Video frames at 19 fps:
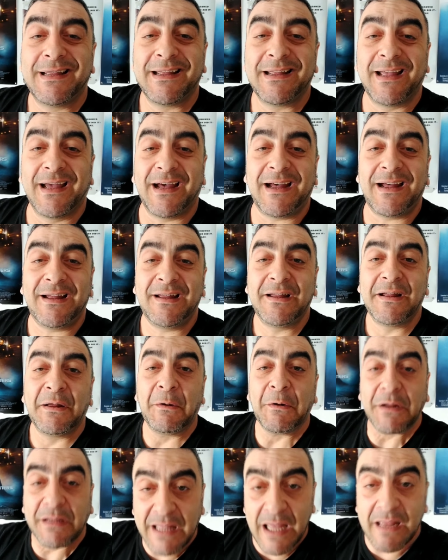yeah.
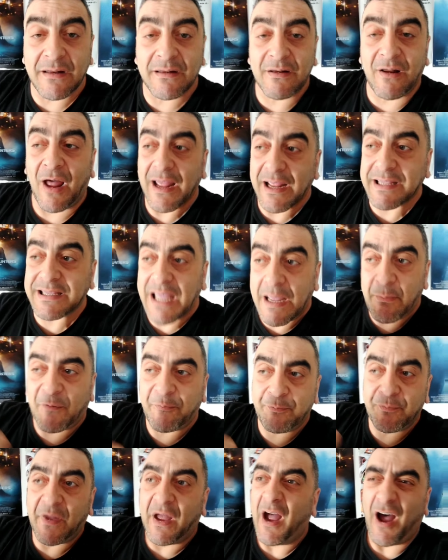Get my.
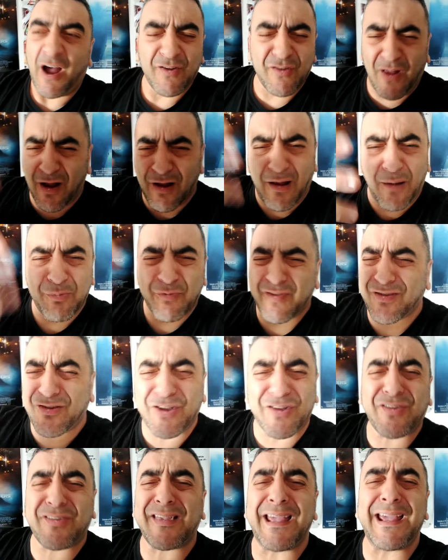I'm
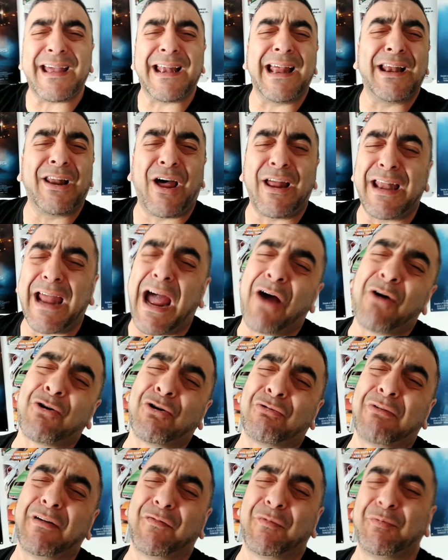just seeing it like the
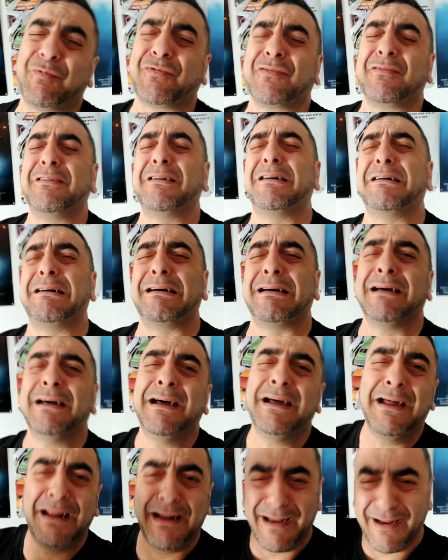algorithms.
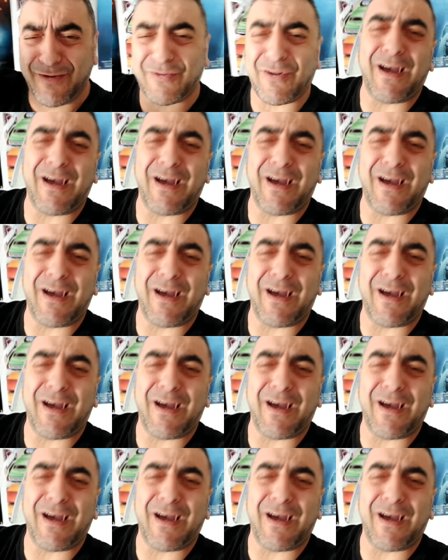It's